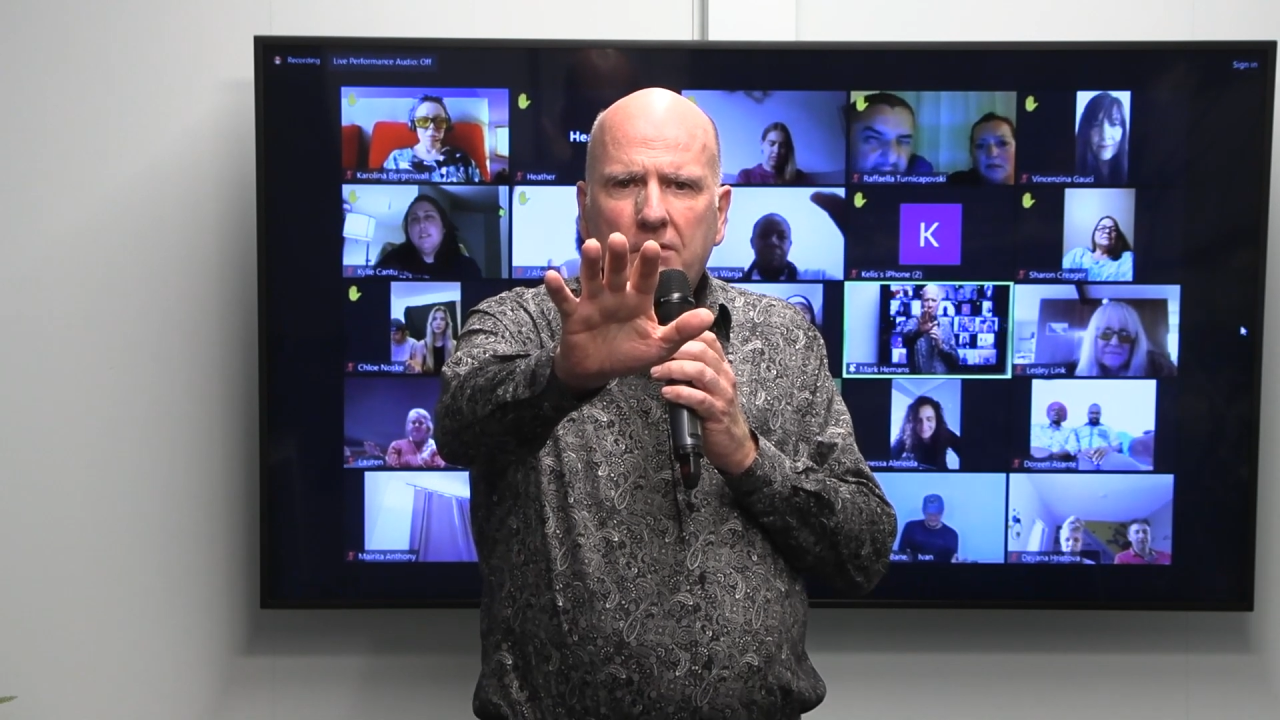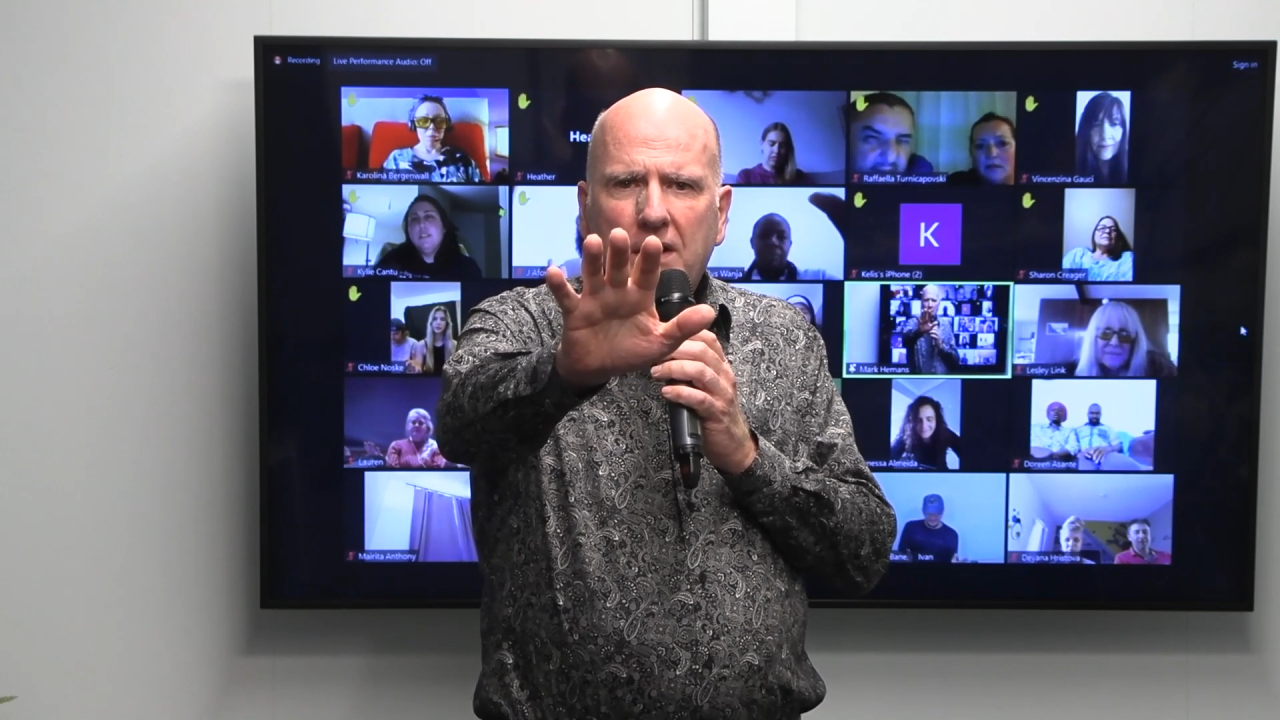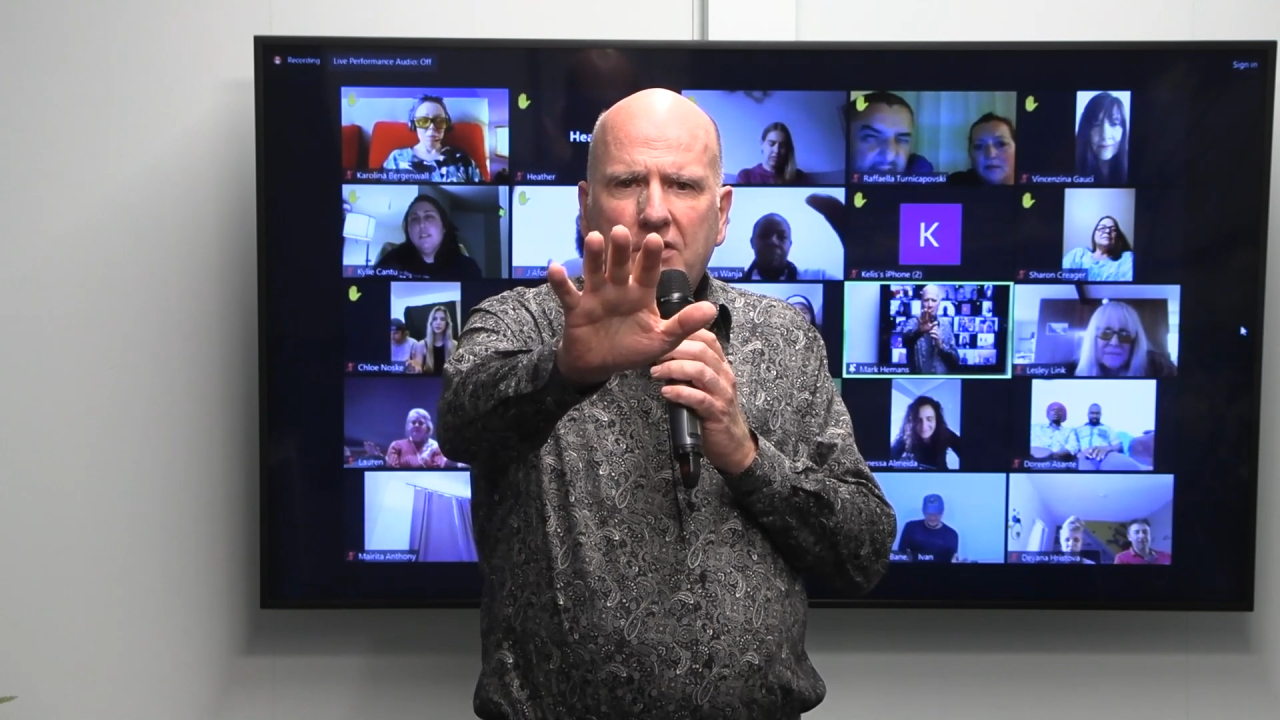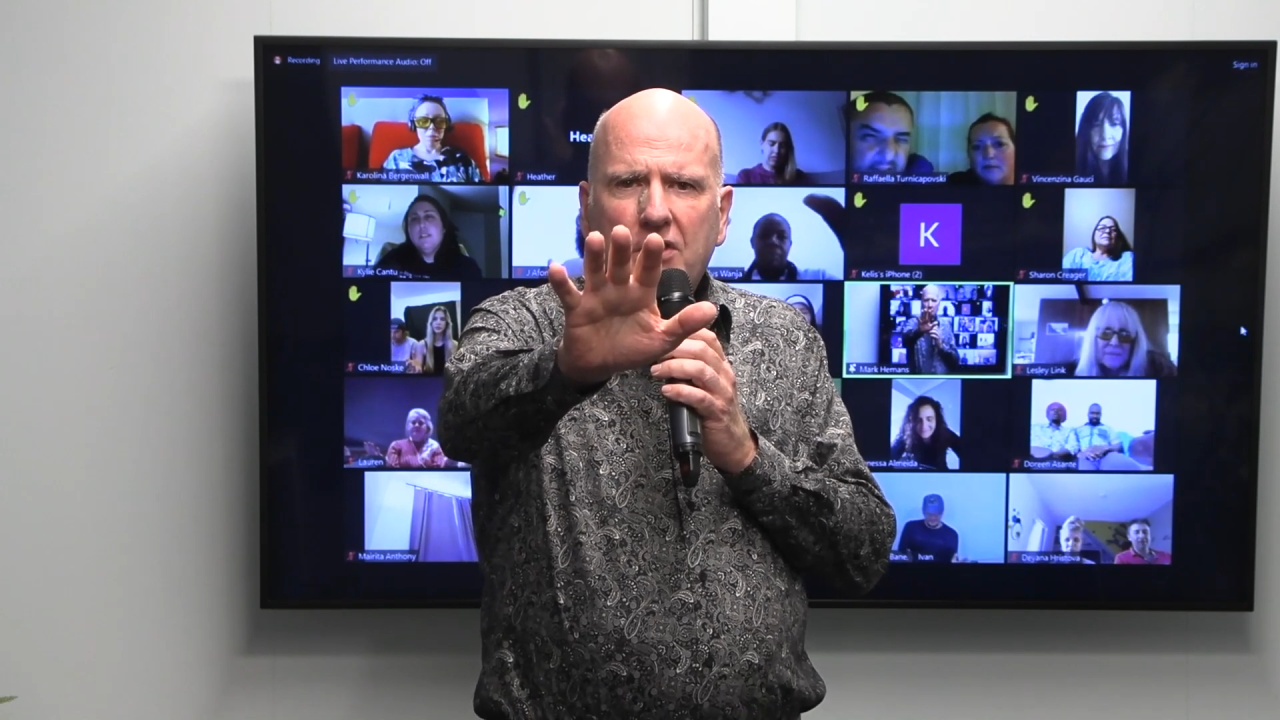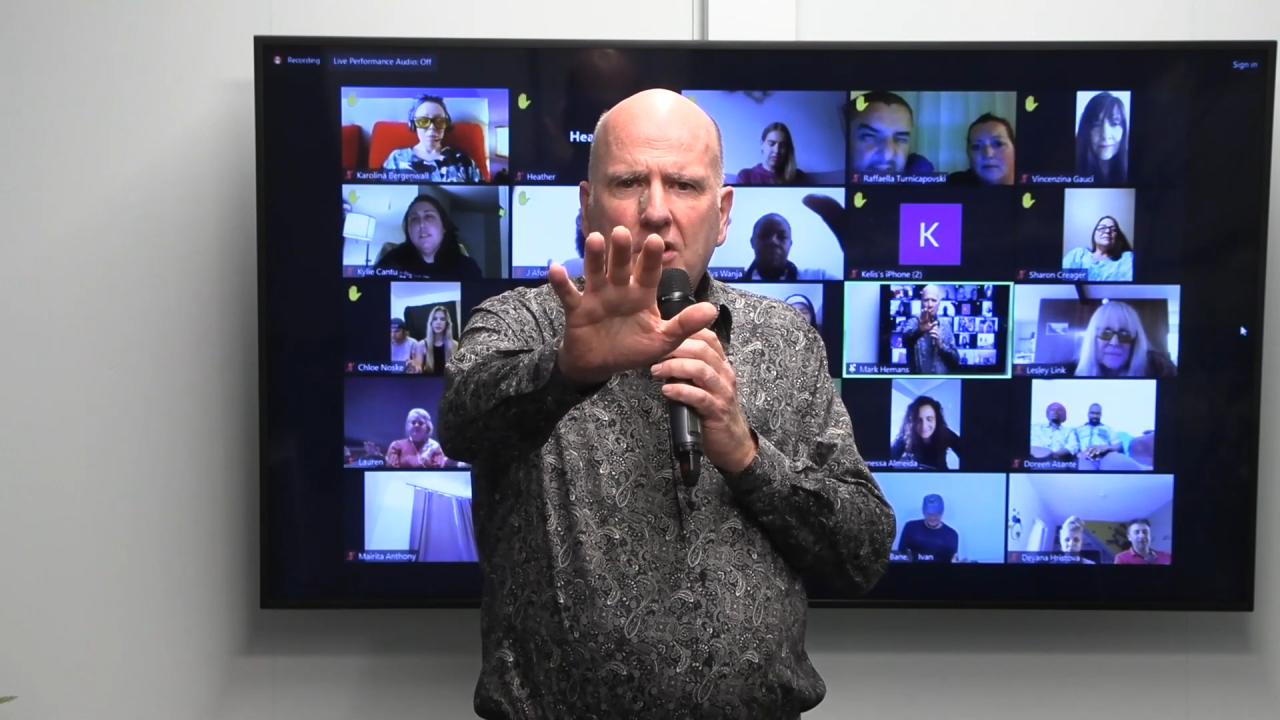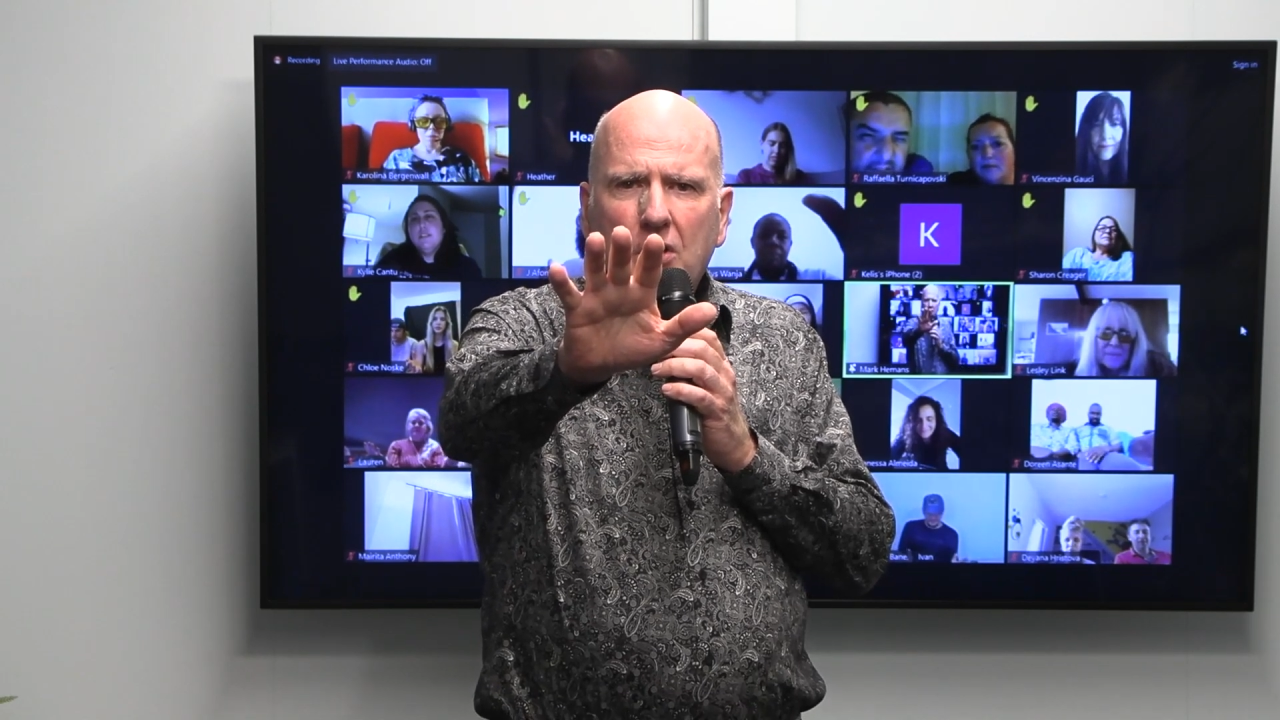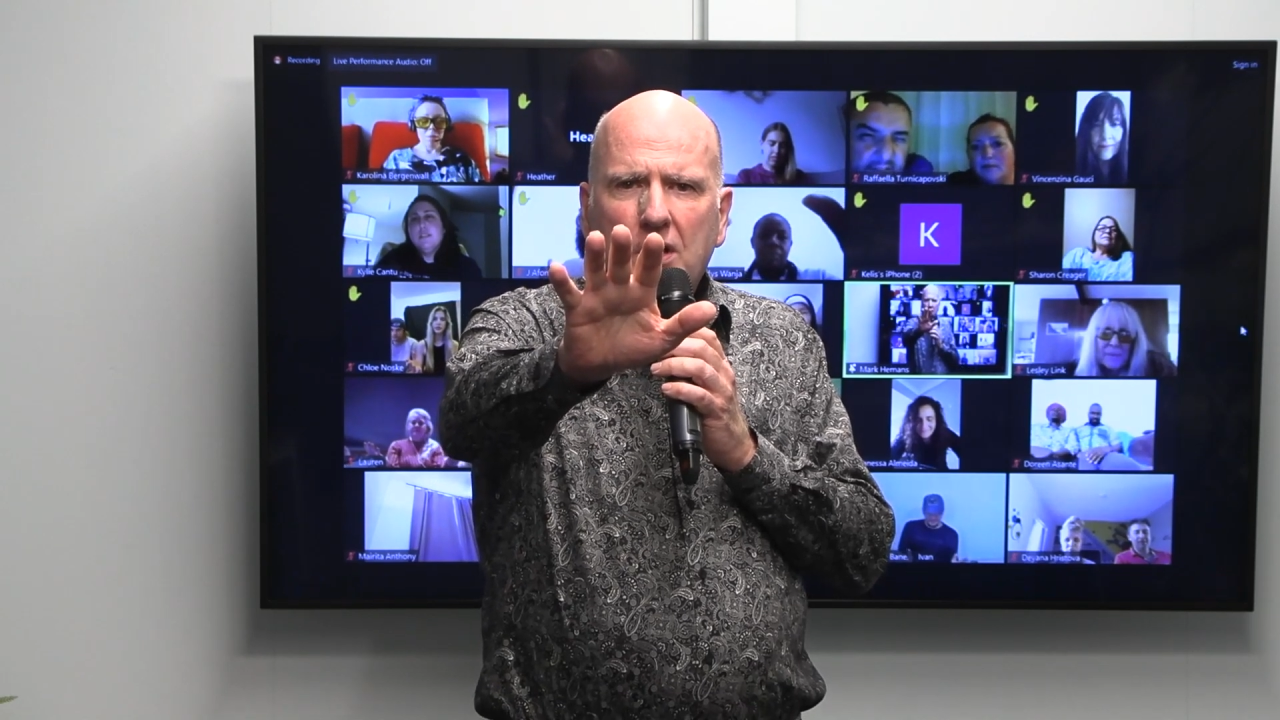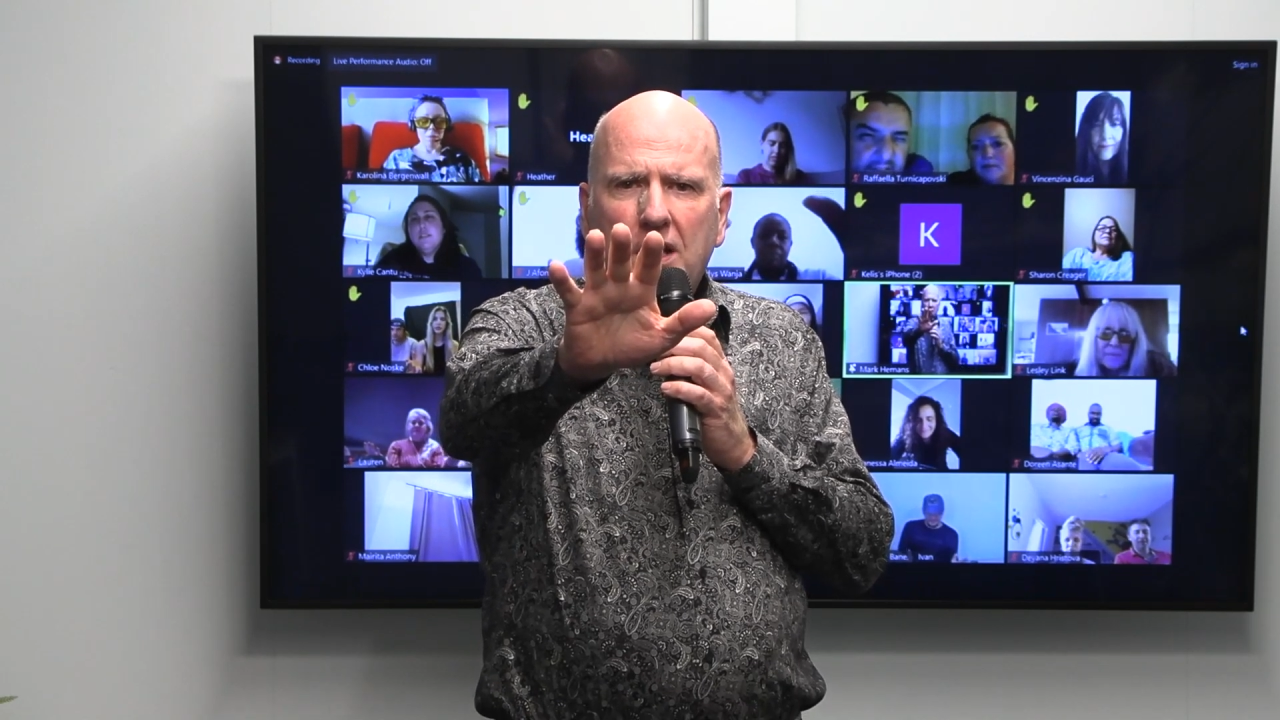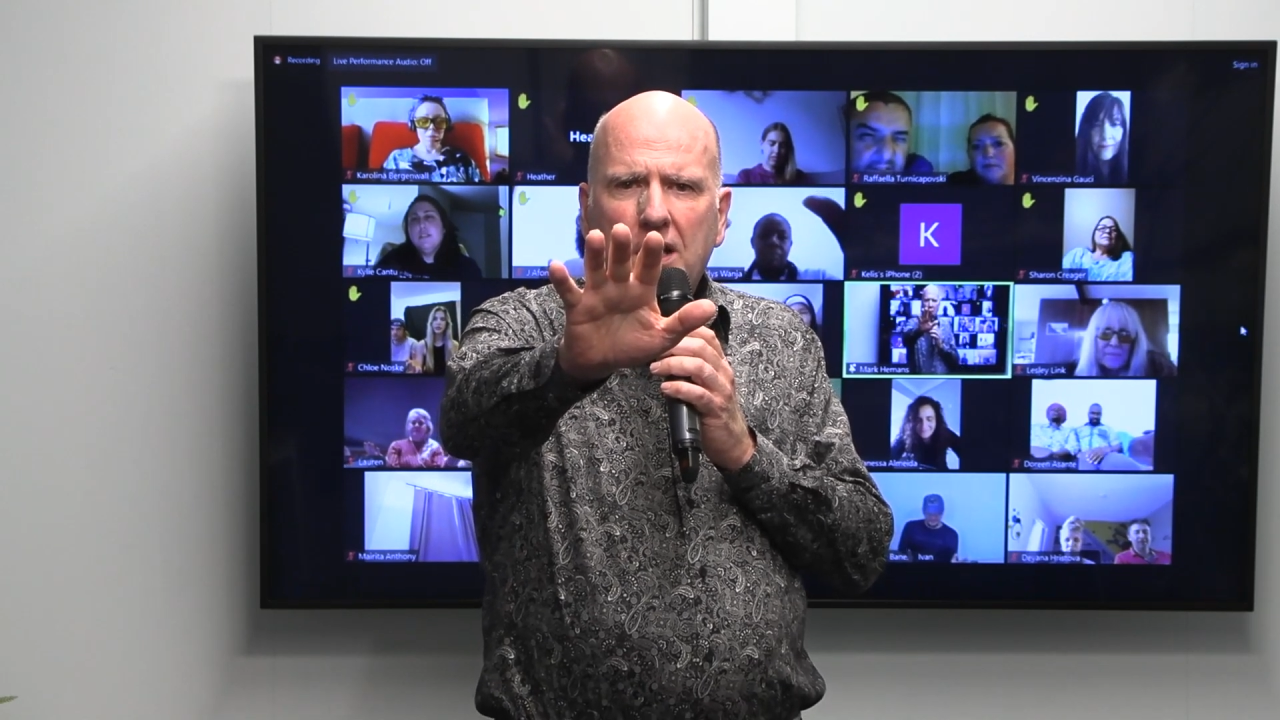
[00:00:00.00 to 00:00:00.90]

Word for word: That's the Lord